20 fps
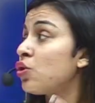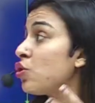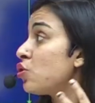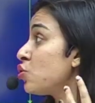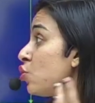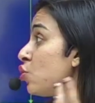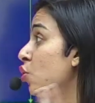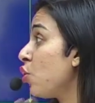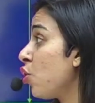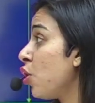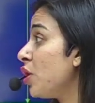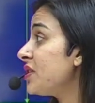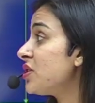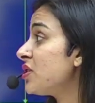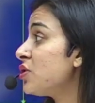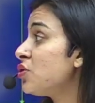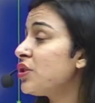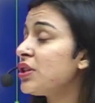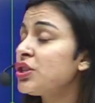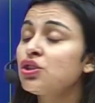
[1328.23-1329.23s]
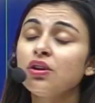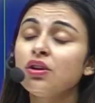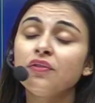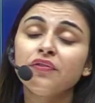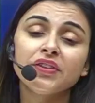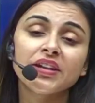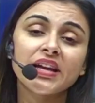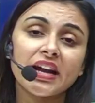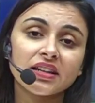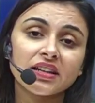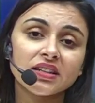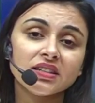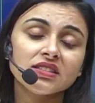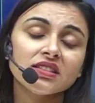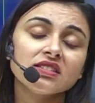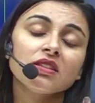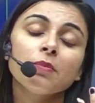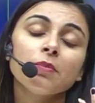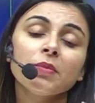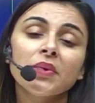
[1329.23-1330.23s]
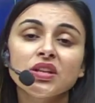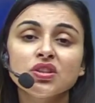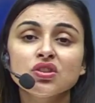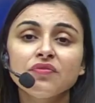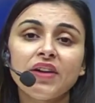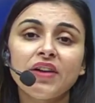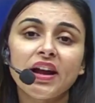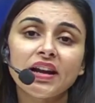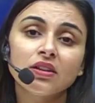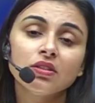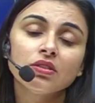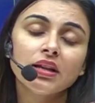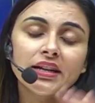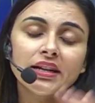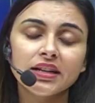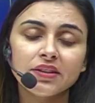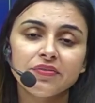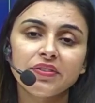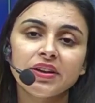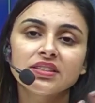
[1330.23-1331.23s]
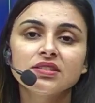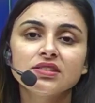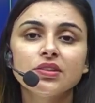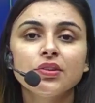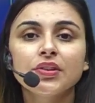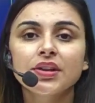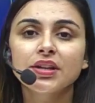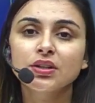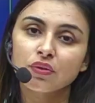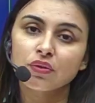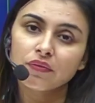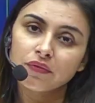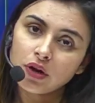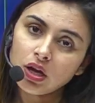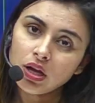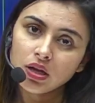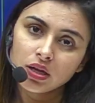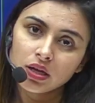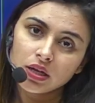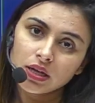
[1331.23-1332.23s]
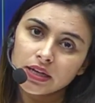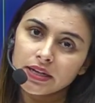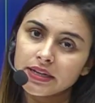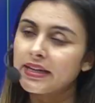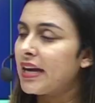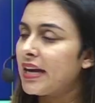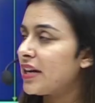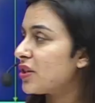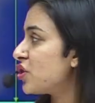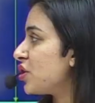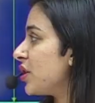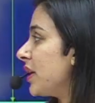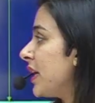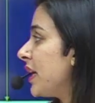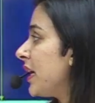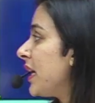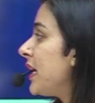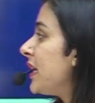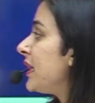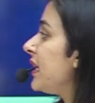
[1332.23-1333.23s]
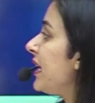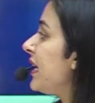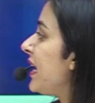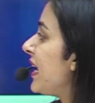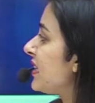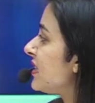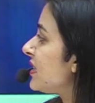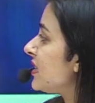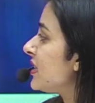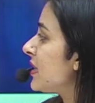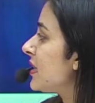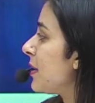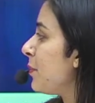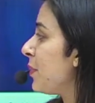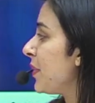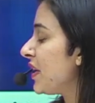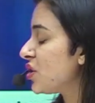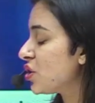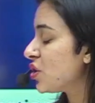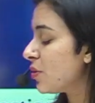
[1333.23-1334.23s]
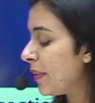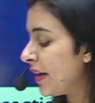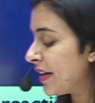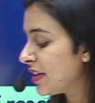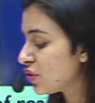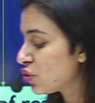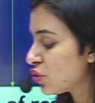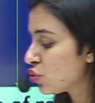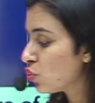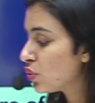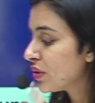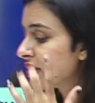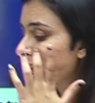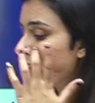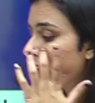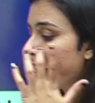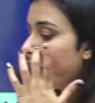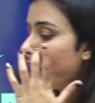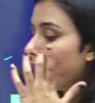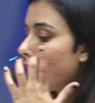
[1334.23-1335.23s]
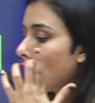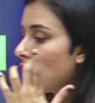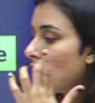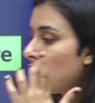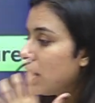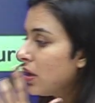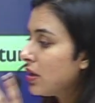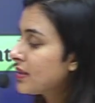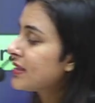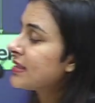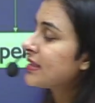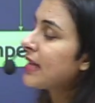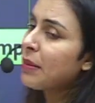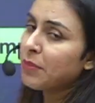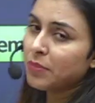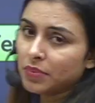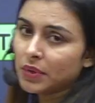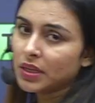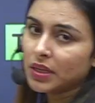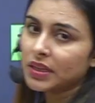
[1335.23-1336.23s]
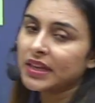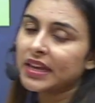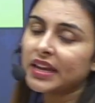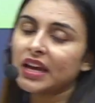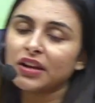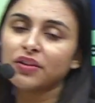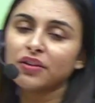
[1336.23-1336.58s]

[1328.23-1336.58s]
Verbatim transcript: so concentration of reactants is a major factor that affects the rate of a reaction. The next is temperature, my dear students. Uh, some, there are a